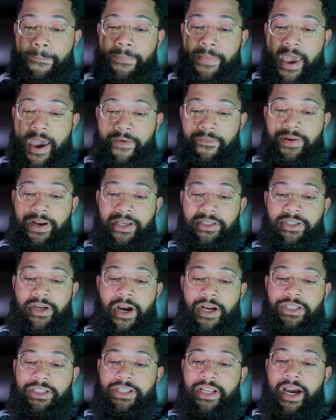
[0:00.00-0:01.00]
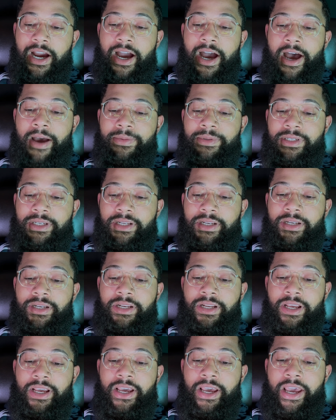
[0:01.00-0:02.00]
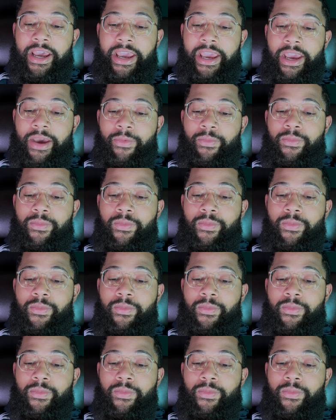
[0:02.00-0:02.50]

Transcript: Having that charging dock option, it